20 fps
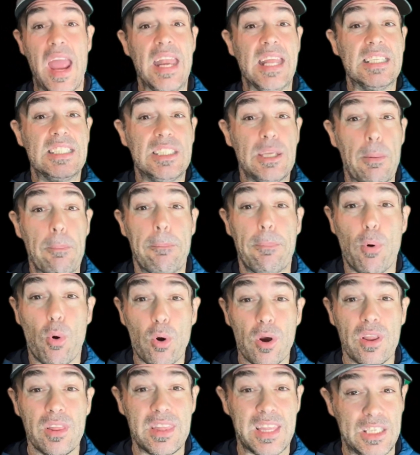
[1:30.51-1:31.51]
And it's
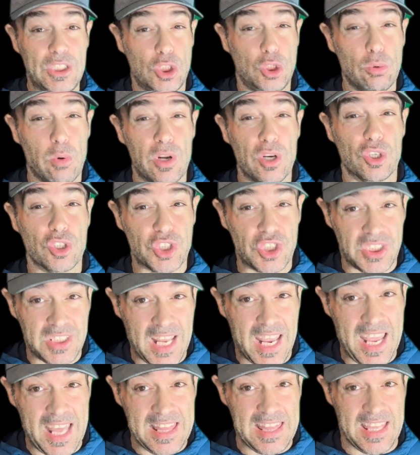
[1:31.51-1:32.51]
important that you
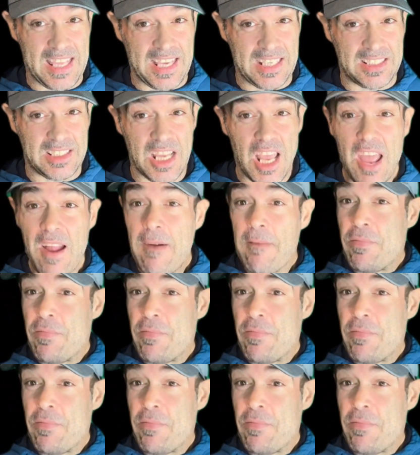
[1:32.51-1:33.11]
understand this.